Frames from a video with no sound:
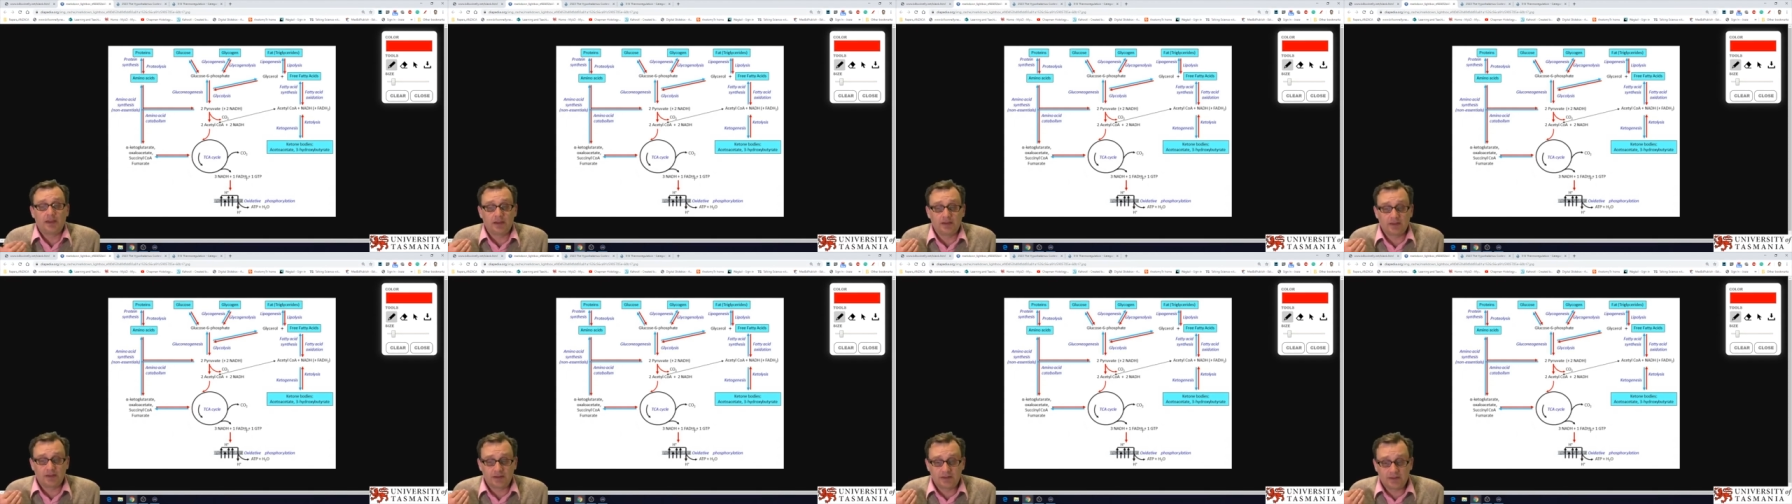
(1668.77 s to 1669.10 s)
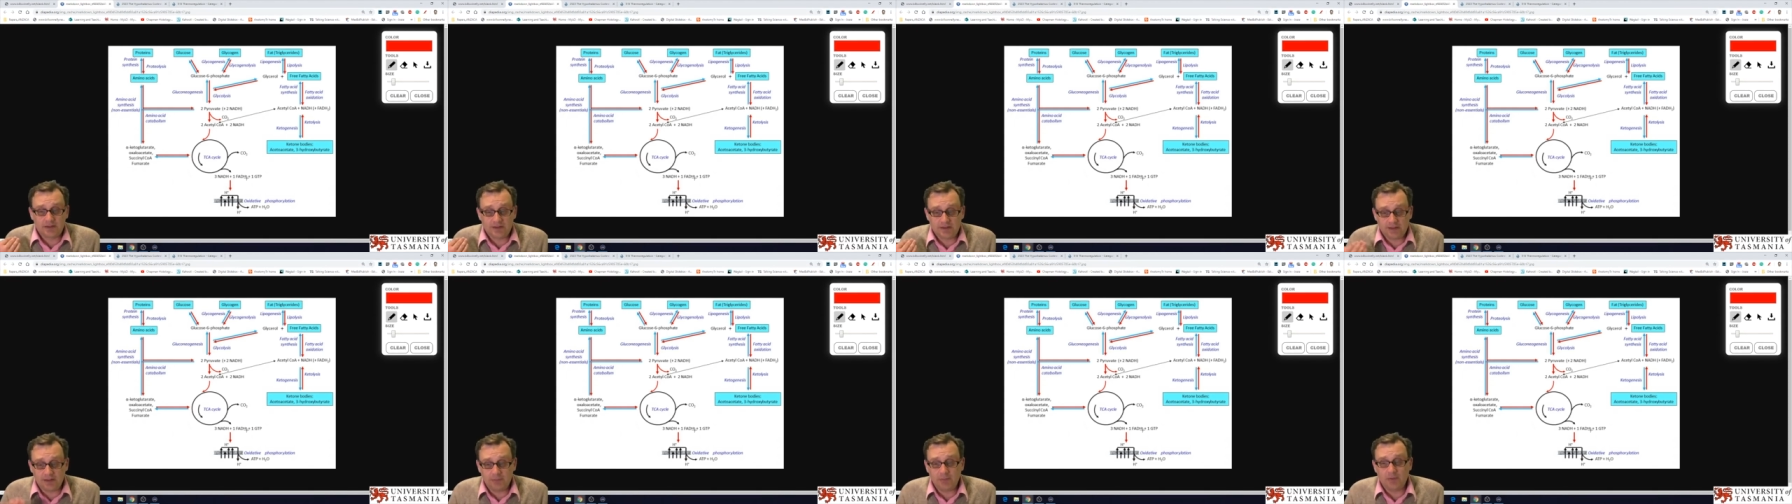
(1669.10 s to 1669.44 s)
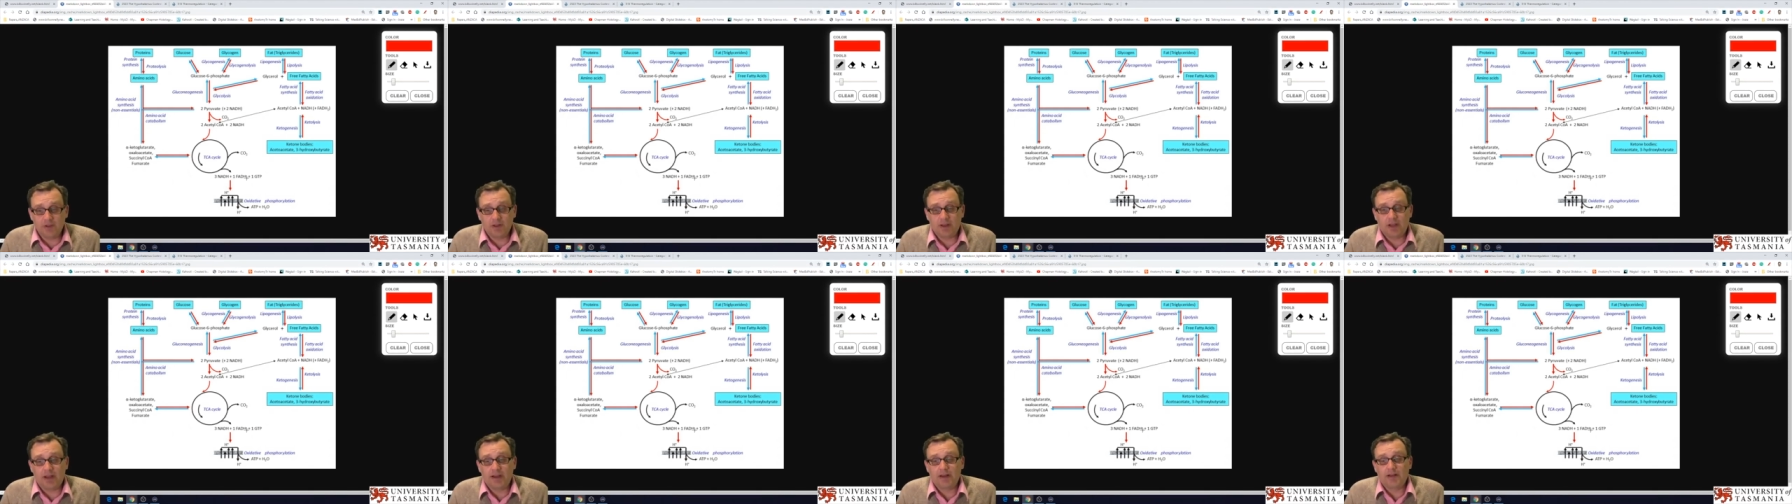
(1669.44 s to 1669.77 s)
and they're going to
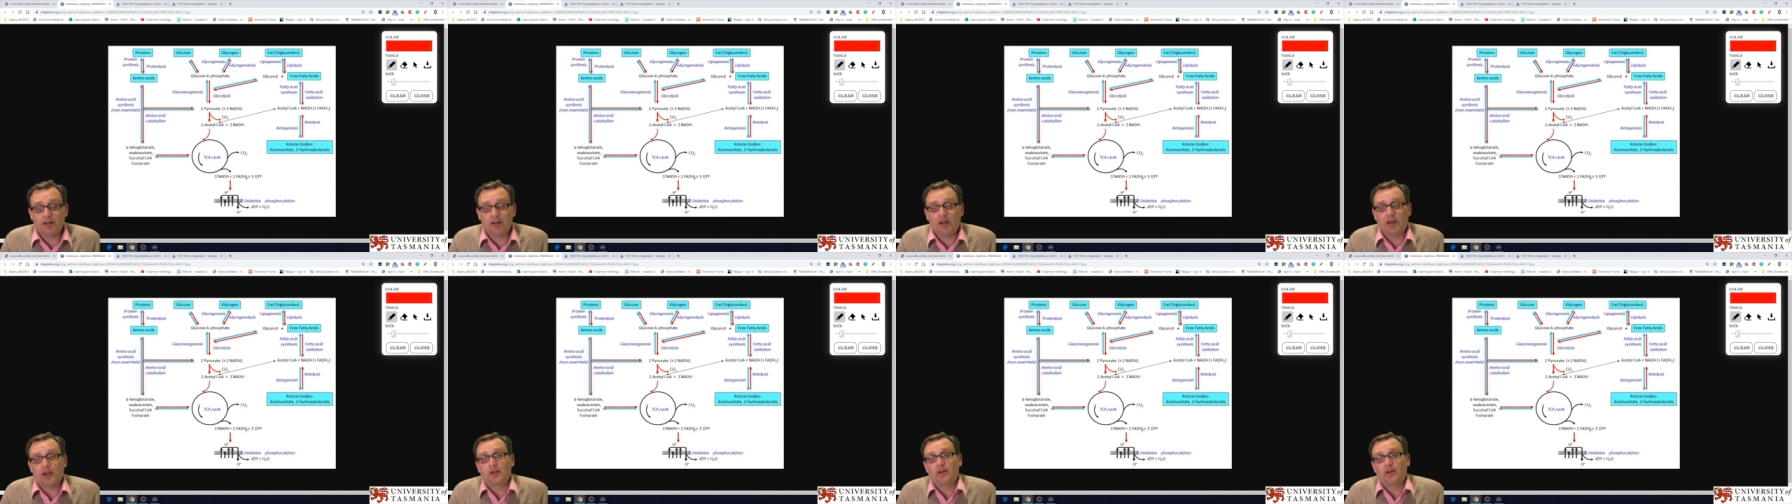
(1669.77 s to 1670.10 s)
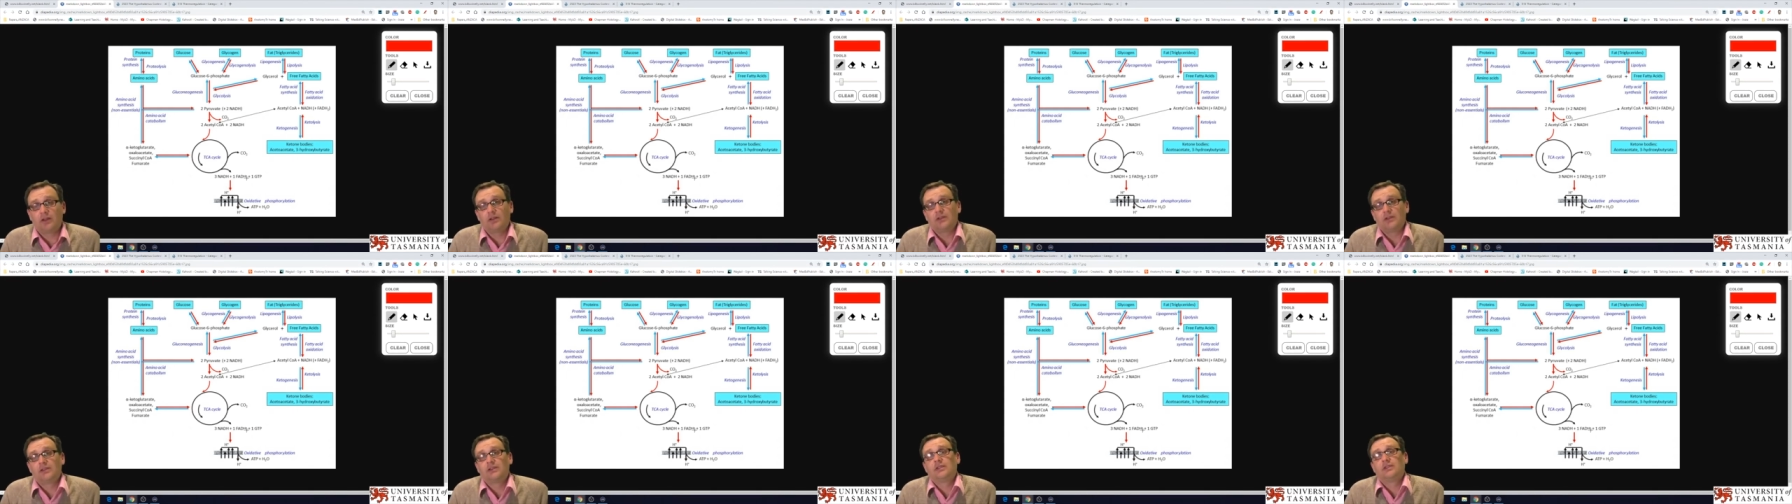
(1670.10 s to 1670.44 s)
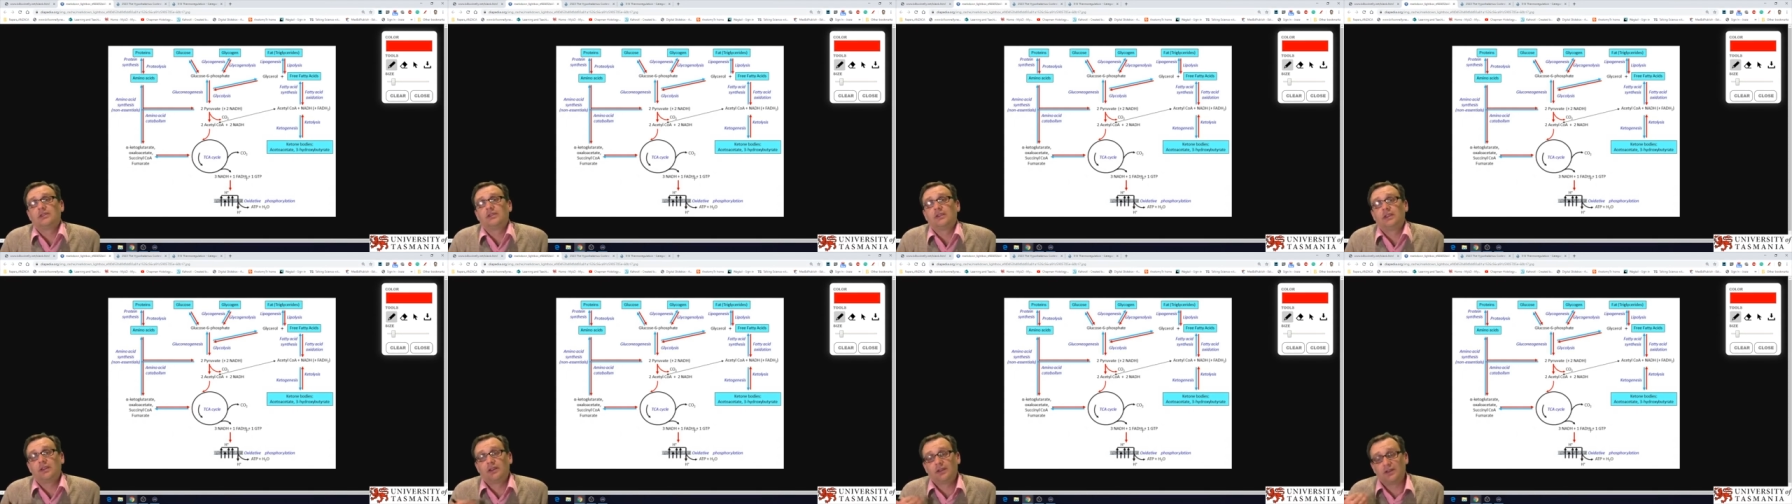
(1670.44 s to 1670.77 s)
stimulate
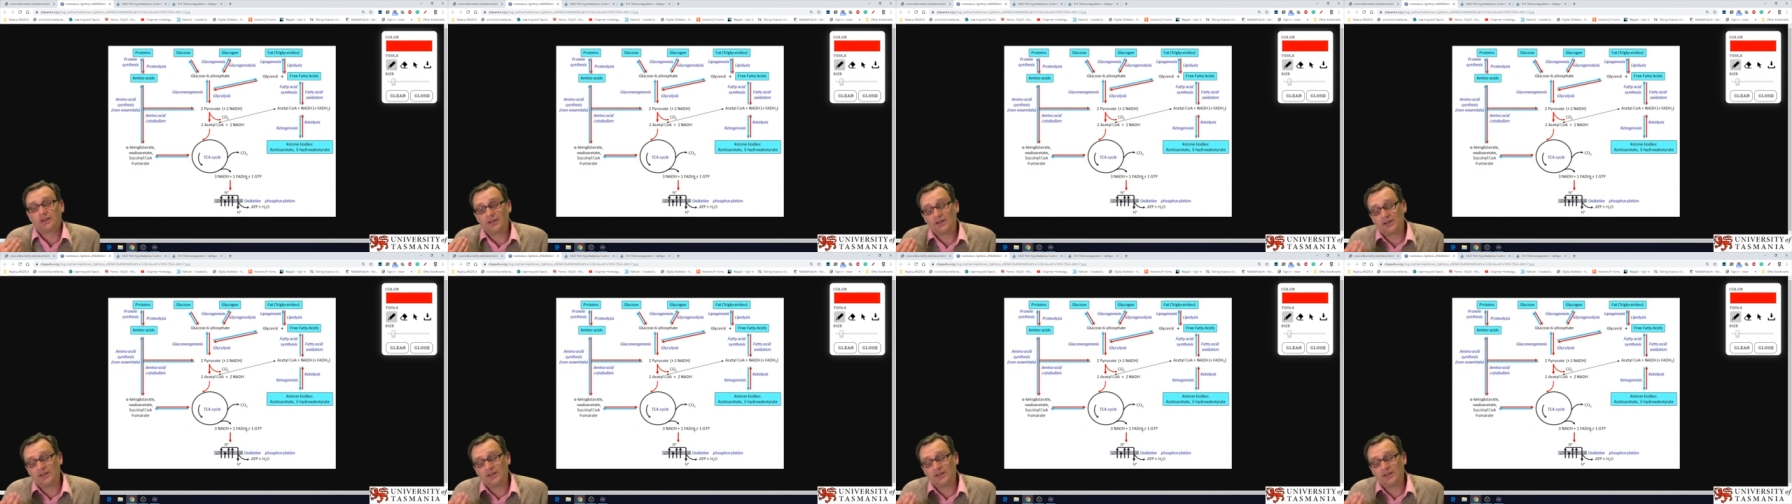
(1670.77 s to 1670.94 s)
glycolysis,